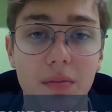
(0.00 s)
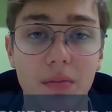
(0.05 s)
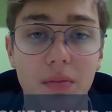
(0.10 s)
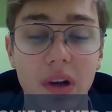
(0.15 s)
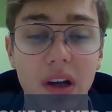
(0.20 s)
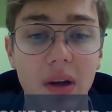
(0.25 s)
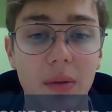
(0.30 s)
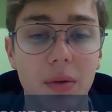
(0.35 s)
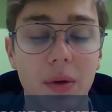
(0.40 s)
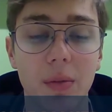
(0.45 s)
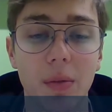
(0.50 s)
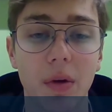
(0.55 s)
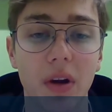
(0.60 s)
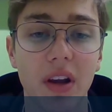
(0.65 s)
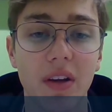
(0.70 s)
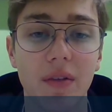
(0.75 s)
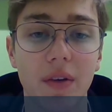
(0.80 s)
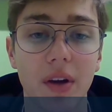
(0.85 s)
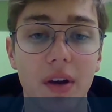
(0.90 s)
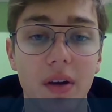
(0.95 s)
black people
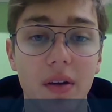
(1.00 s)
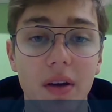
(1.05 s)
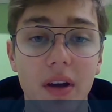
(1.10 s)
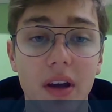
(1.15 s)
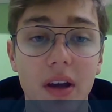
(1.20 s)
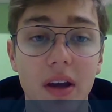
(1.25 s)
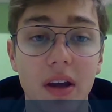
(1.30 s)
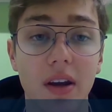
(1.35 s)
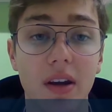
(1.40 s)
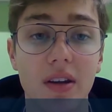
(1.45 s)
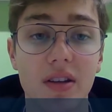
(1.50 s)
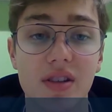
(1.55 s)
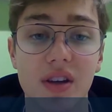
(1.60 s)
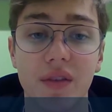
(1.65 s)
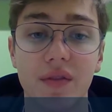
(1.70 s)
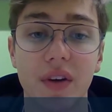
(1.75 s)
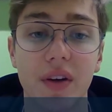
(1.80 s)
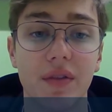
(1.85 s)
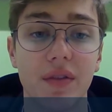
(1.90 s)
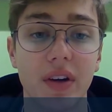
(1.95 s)
live in
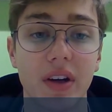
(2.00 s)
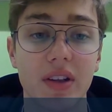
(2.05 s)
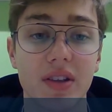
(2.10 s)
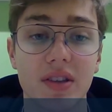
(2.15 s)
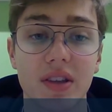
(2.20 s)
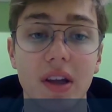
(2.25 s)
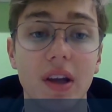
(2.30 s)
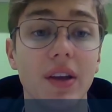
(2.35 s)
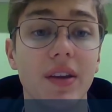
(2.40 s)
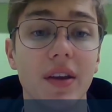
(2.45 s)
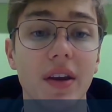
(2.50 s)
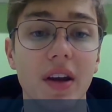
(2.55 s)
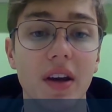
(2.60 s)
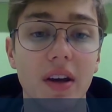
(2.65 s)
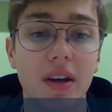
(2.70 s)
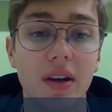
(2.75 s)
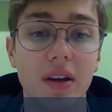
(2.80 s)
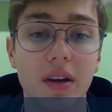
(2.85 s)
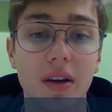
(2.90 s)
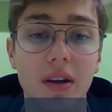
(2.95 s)
South Africa still today.